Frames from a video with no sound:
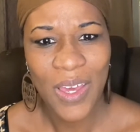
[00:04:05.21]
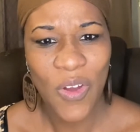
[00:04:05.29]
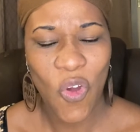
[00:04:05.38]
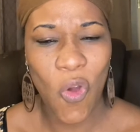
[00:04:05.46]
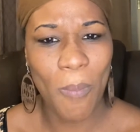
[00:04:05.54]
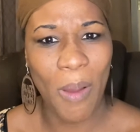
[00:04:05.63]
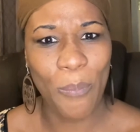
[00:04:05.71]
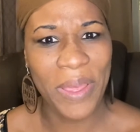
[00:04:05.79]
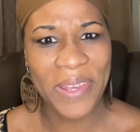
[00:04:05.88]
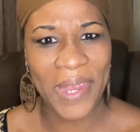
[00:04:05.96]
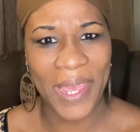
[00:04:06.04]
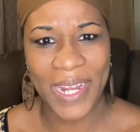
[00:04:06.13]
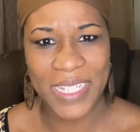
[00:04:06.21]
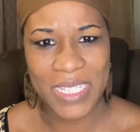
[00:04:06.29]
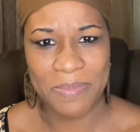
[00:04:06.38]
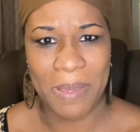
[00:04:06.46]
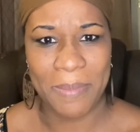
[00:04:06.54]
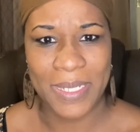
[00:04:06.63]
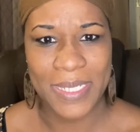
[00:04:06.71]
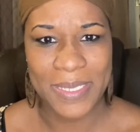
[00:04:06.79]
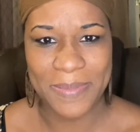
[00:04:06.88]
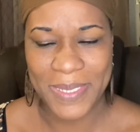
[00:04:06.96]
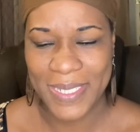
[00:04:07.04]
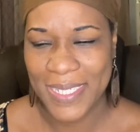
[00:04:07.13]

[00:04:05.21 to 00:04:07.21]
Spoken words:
on my wedding night. I just met my husband.